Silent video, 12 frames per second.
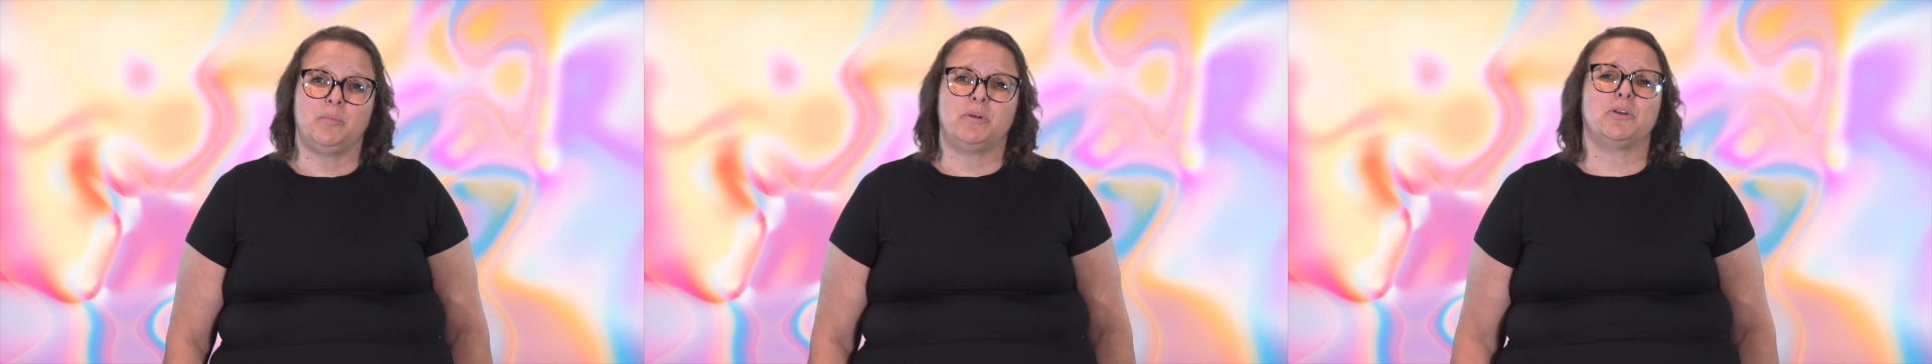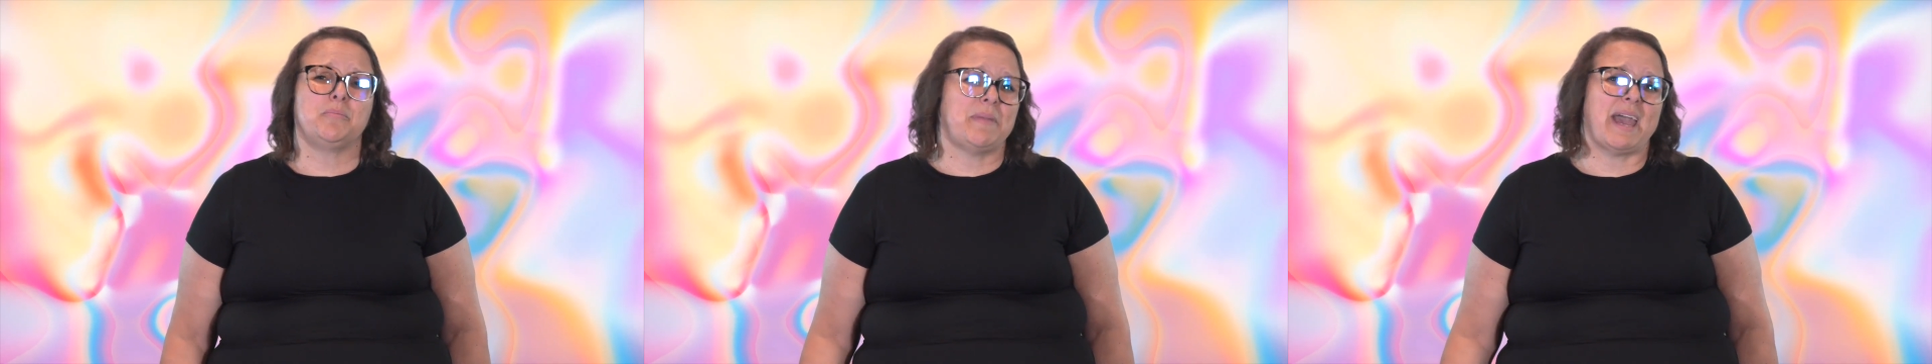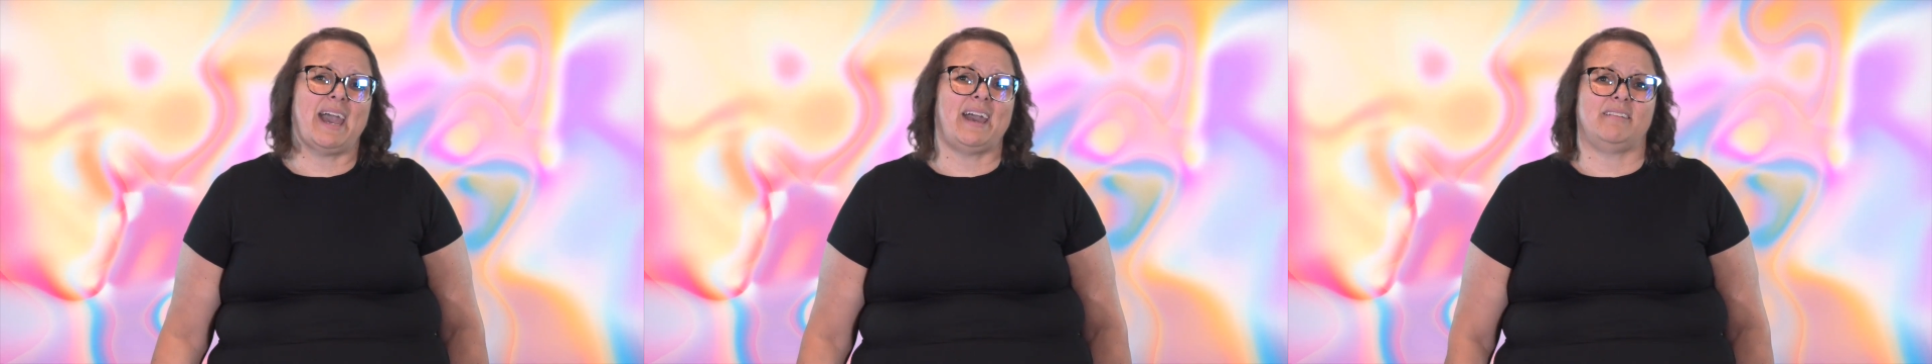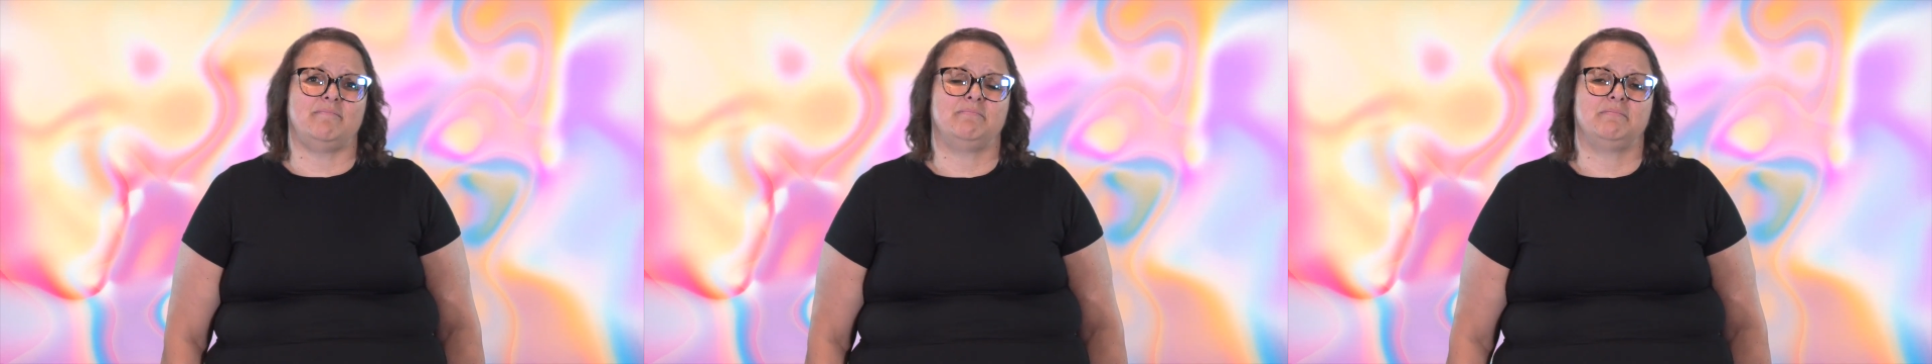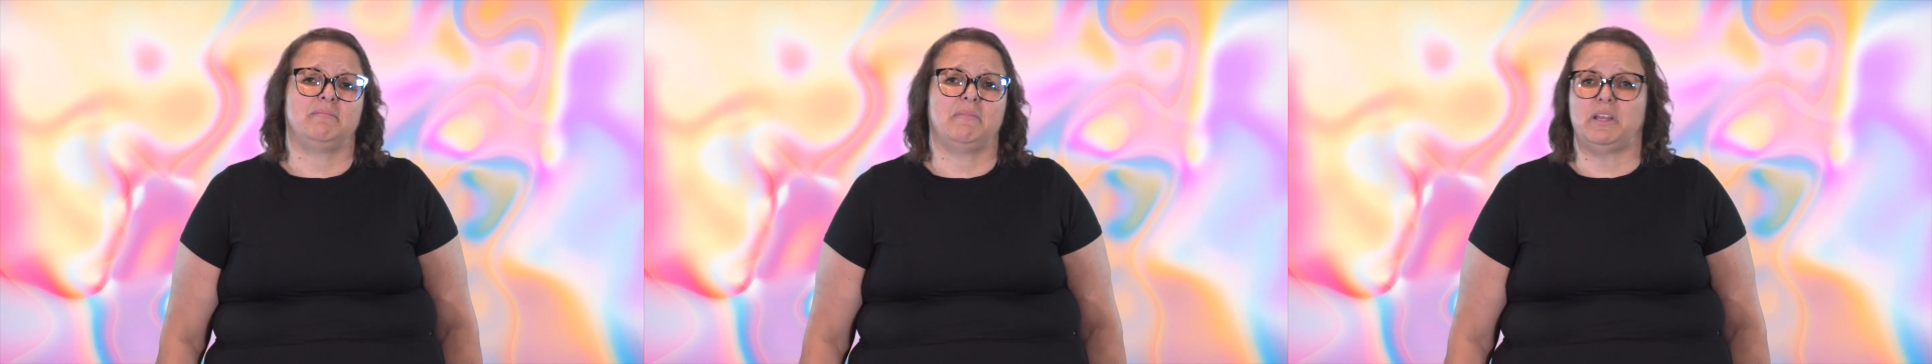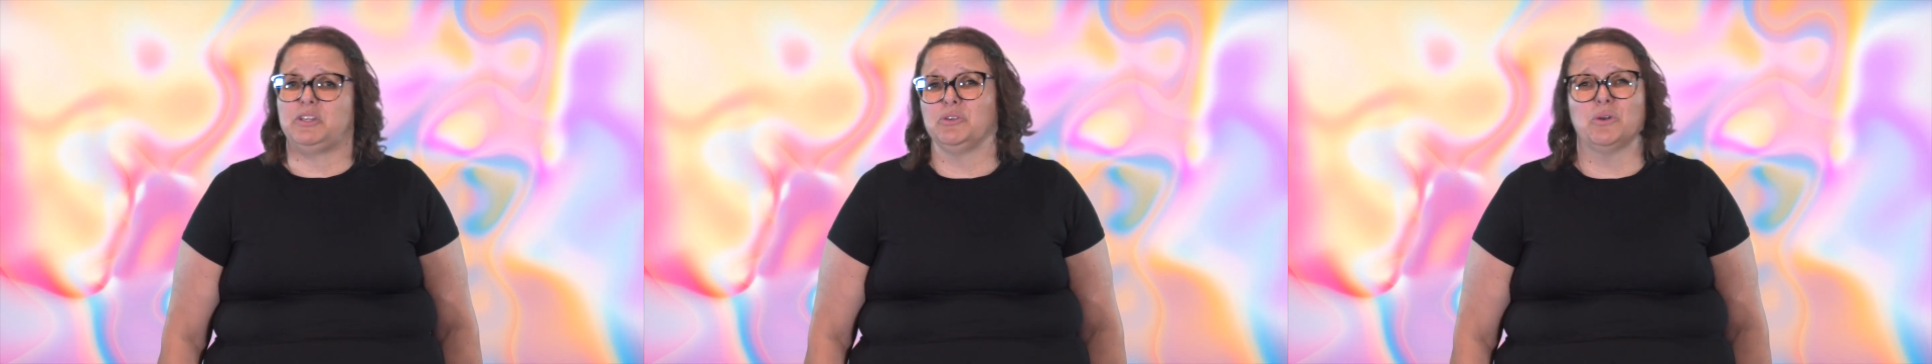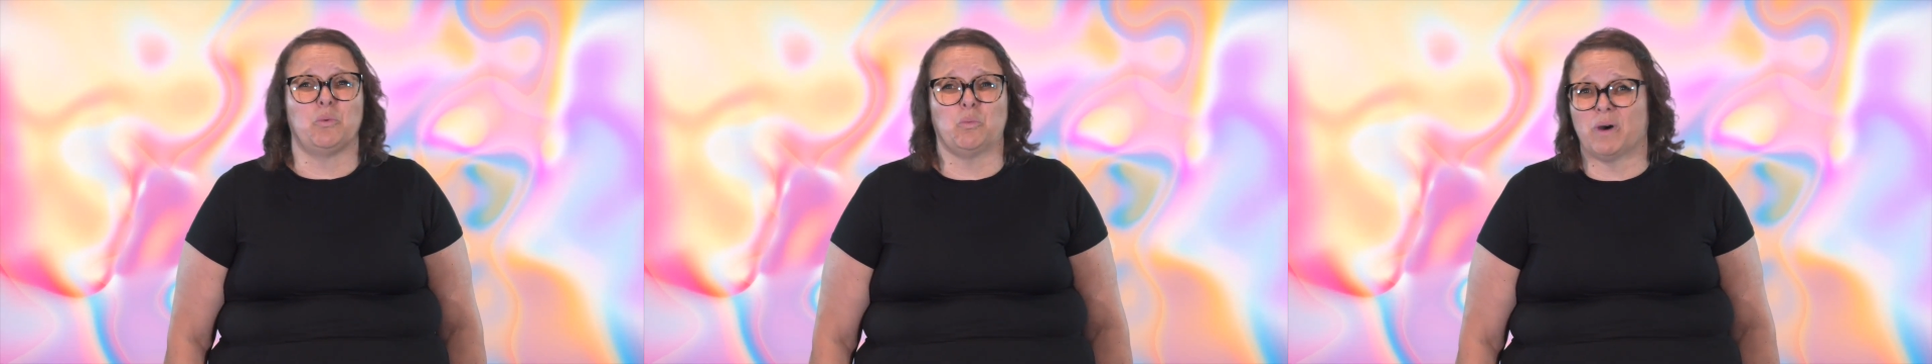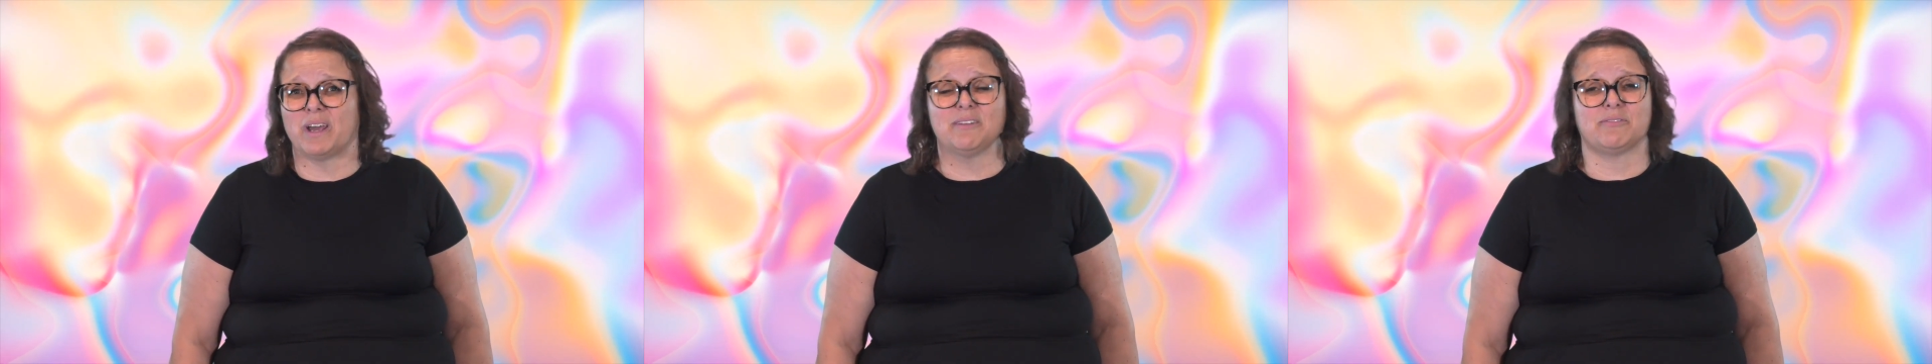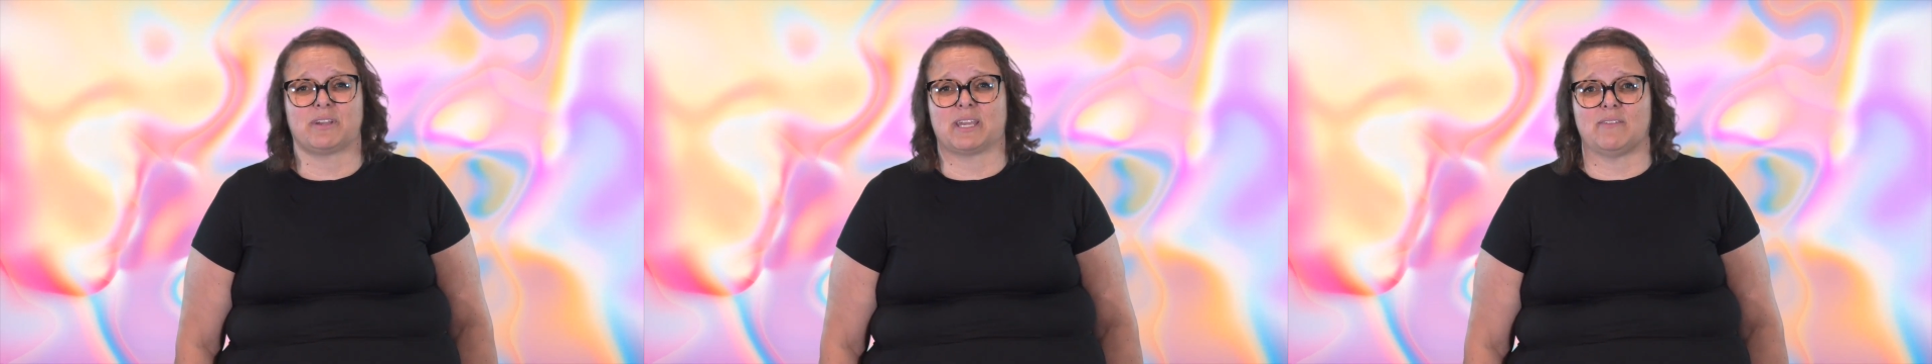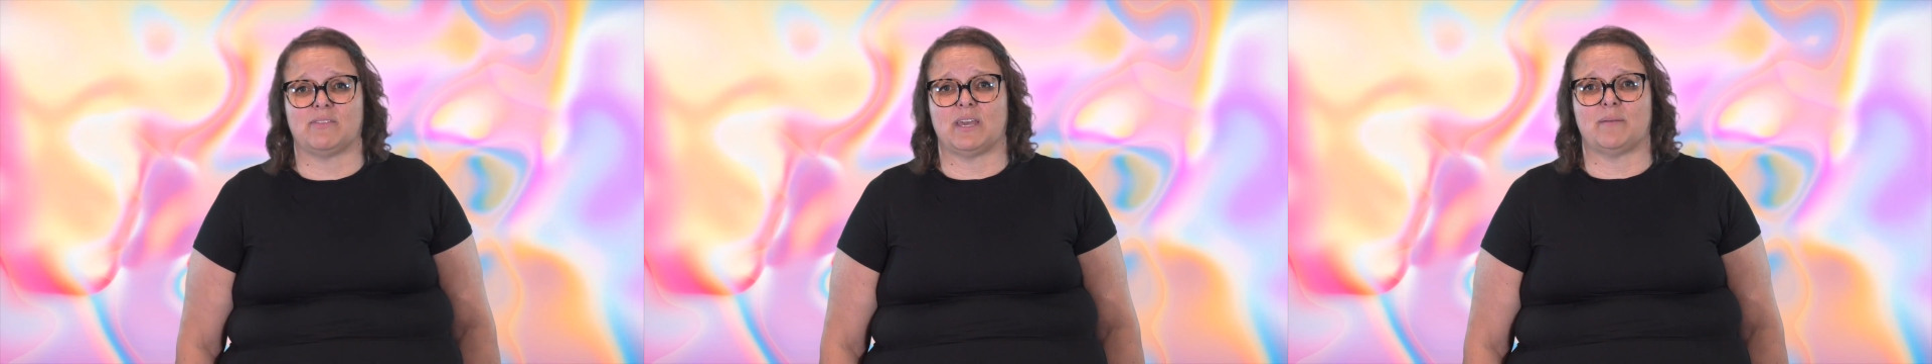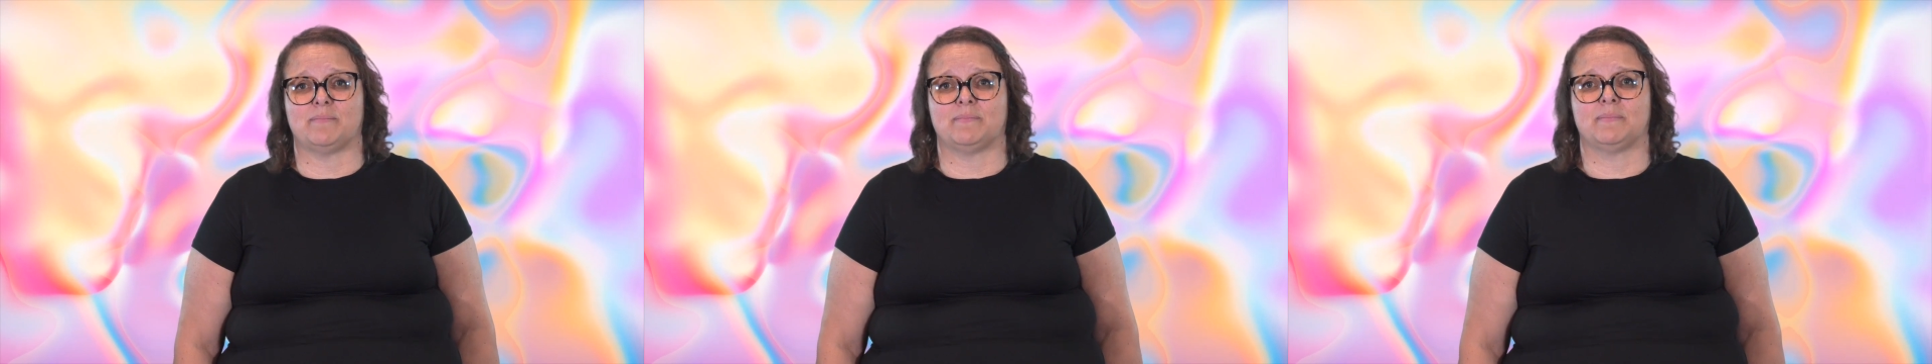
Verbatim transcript: but you're mad and you don't want to forgive them.